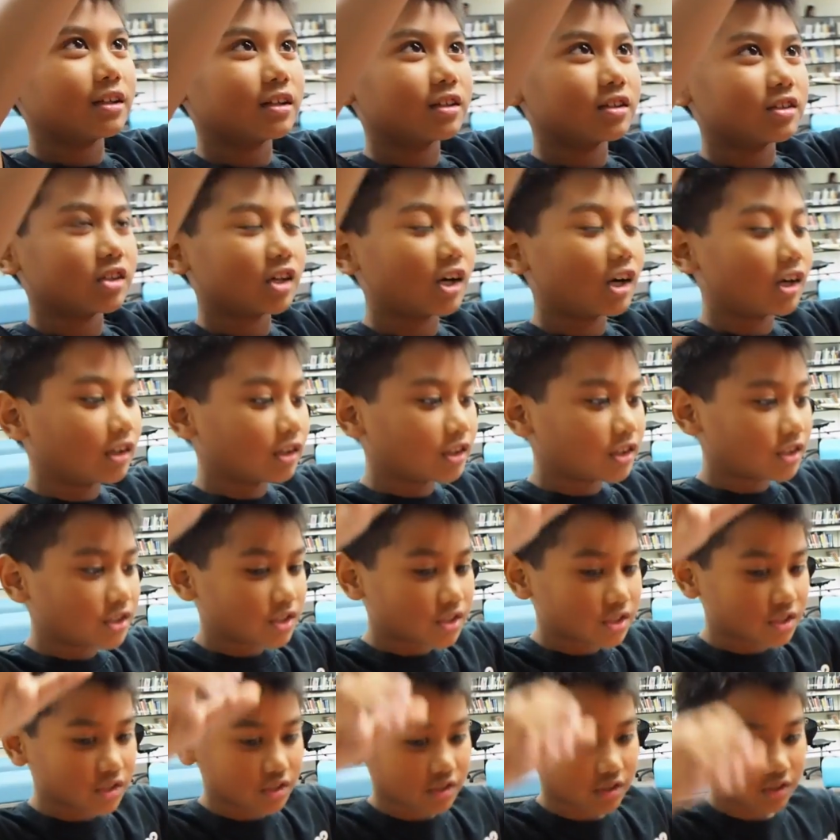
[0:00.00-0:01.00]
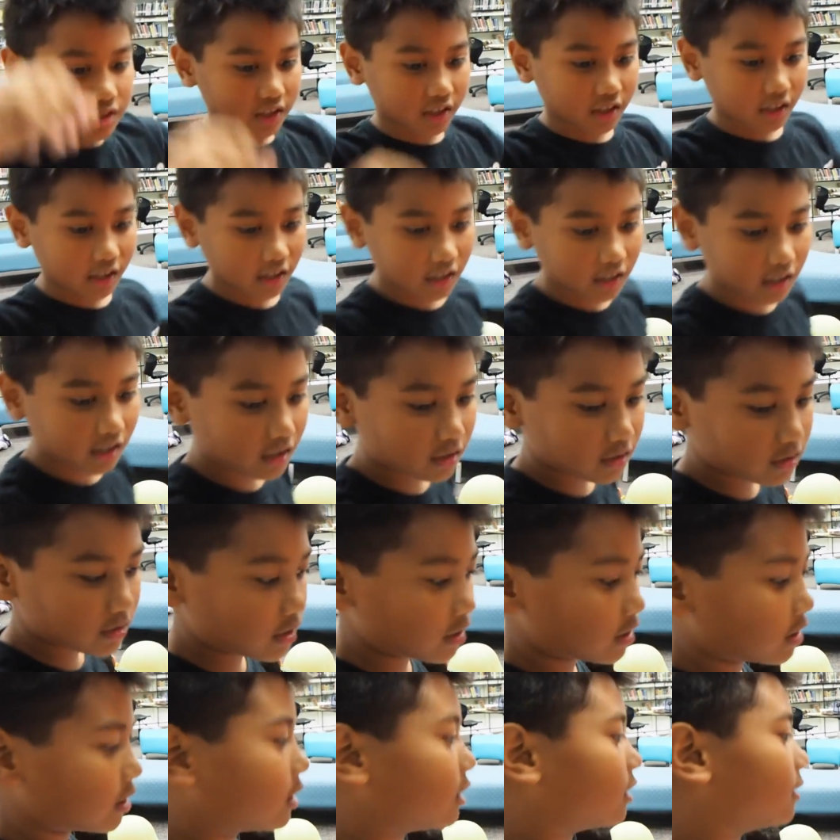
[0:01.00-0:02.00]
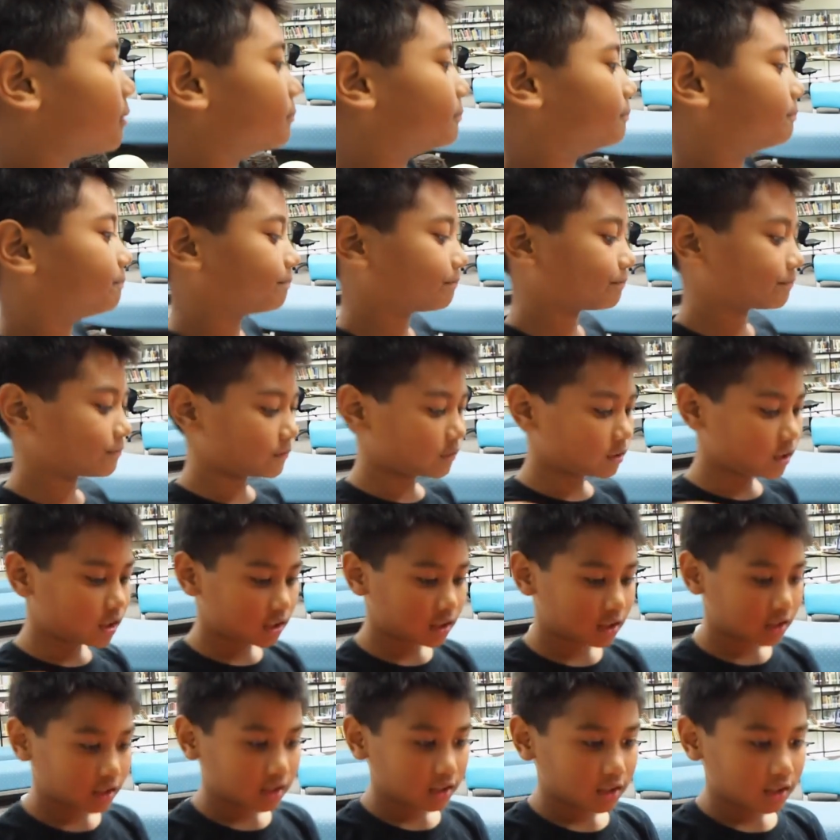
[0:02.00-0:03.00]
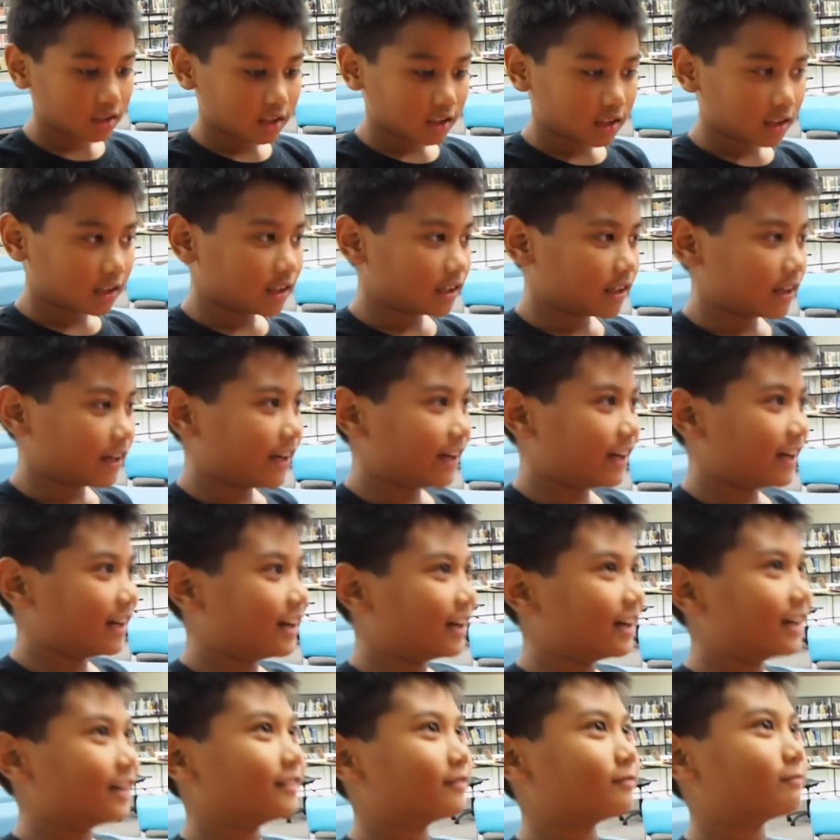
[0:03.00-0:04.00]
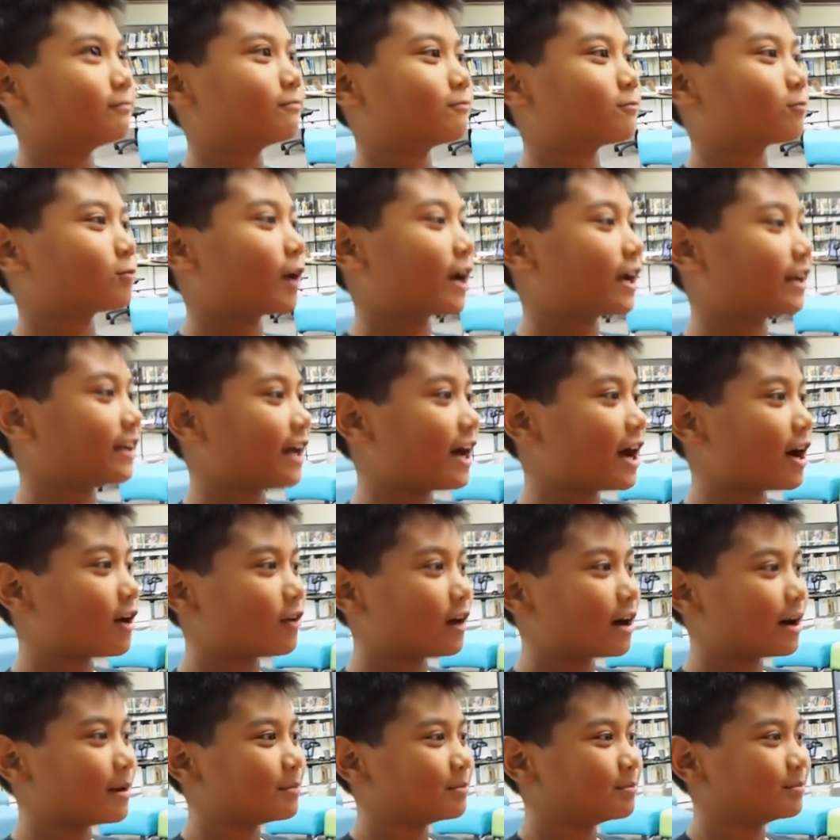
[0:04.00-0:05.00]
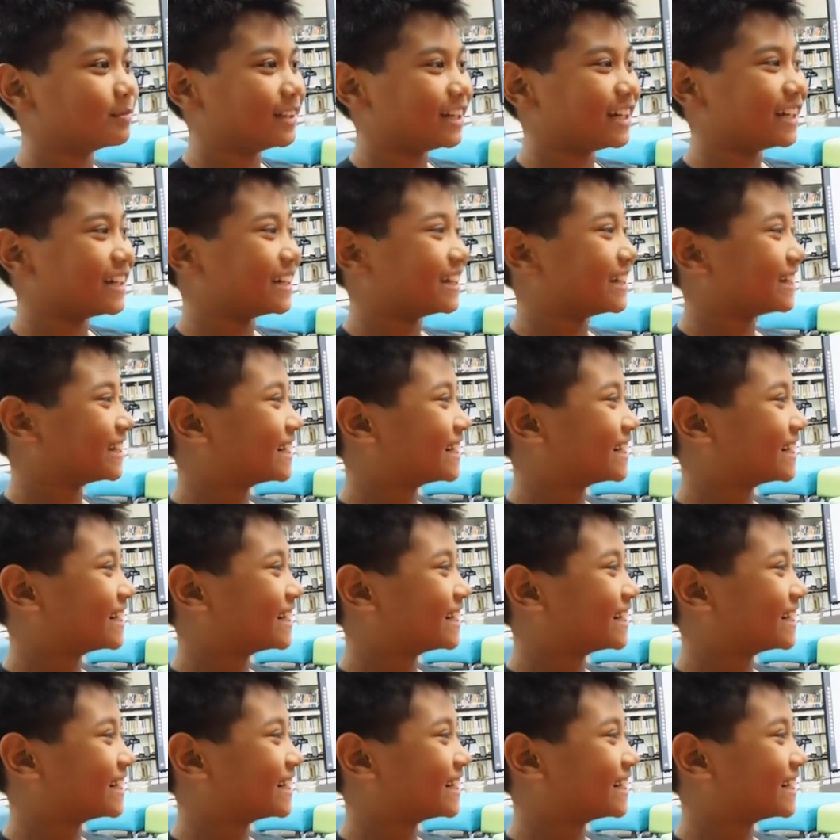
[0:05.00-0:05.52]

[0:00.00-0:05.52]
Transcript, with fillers: the tallest and, um, and right now I'm leading.